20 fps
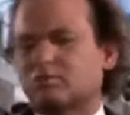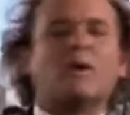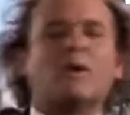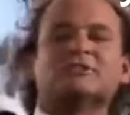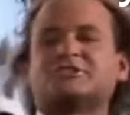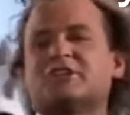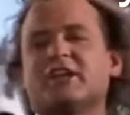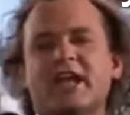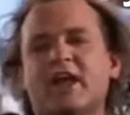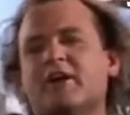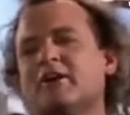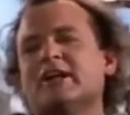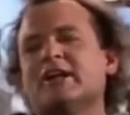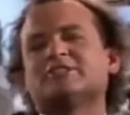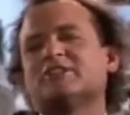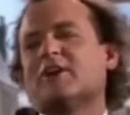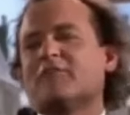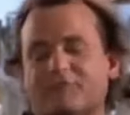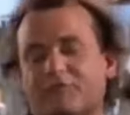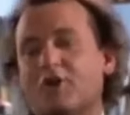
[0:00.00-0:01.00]
is once a year
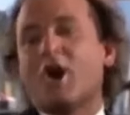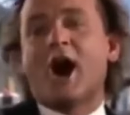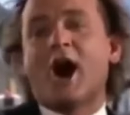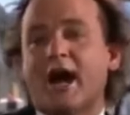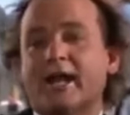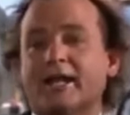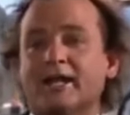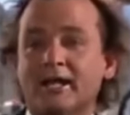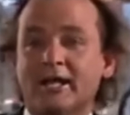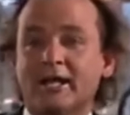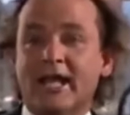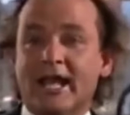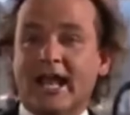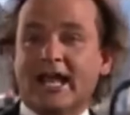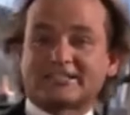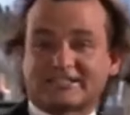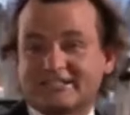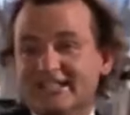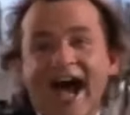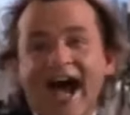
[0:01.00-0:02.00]
and it's a fraud.
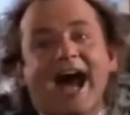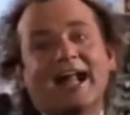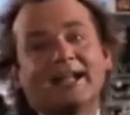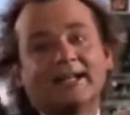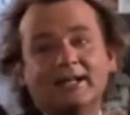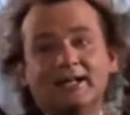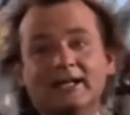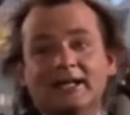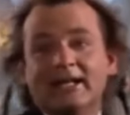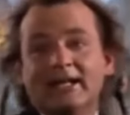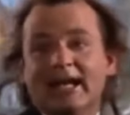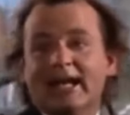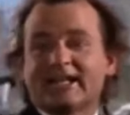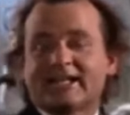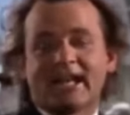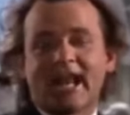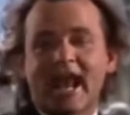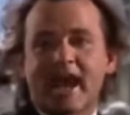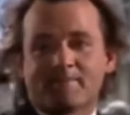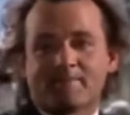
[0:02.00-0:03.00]
It's not.
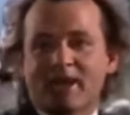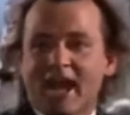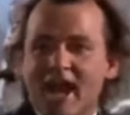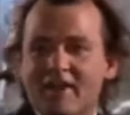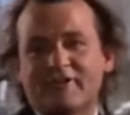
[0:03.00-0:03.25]
It can happen